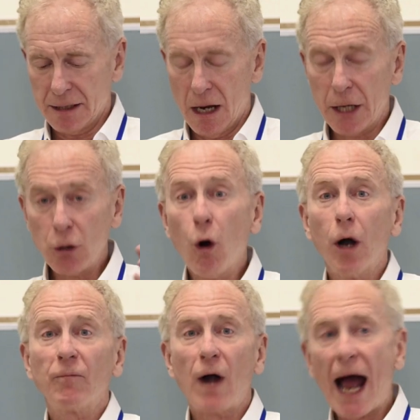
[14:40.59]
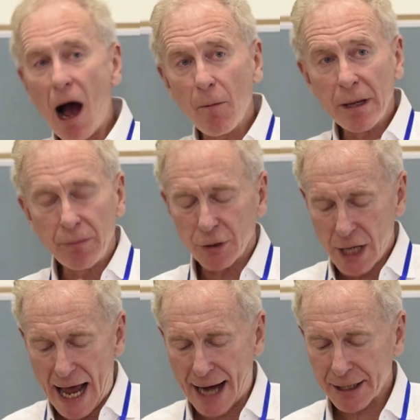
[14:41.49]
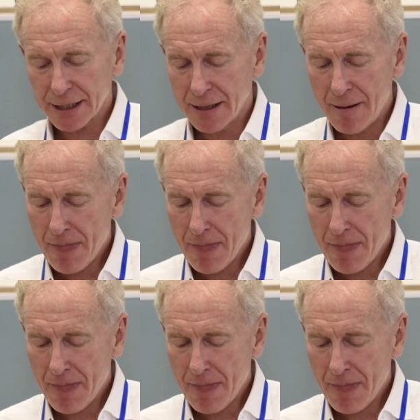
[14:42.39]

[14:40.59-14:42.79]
a norm for how people should act.